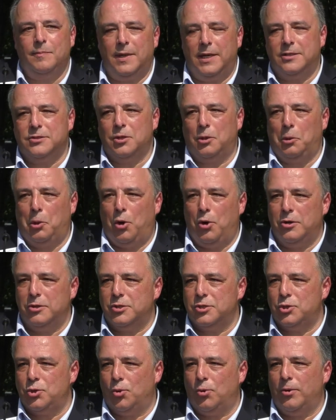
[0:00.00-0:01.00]
It's a long
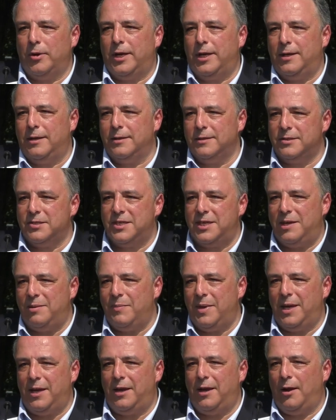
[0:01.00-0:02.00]
story. See
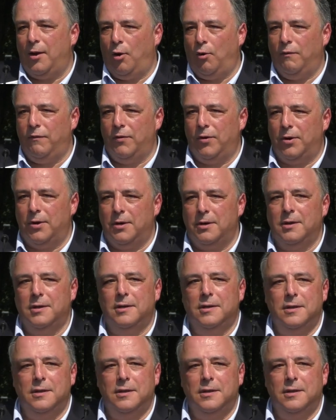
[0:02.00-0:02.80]
me over